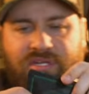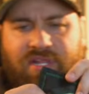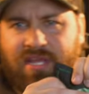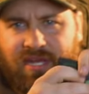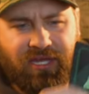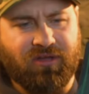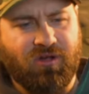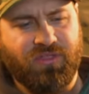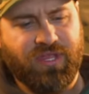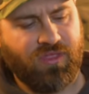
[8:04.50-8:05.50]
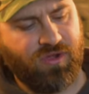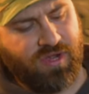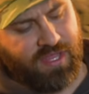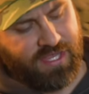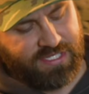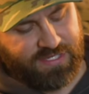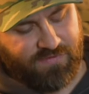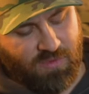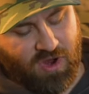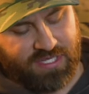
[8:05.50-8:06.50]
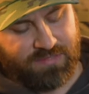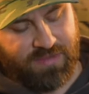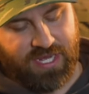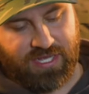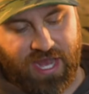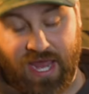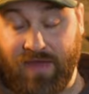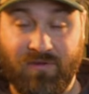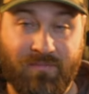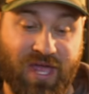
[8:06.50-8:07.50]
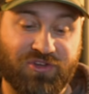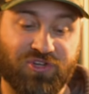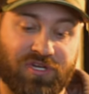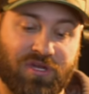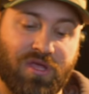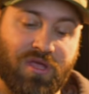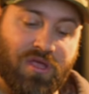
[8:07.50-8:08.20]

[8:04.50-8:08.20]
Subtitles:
cleaning on the other. This is from Awesome Hank. I have a matching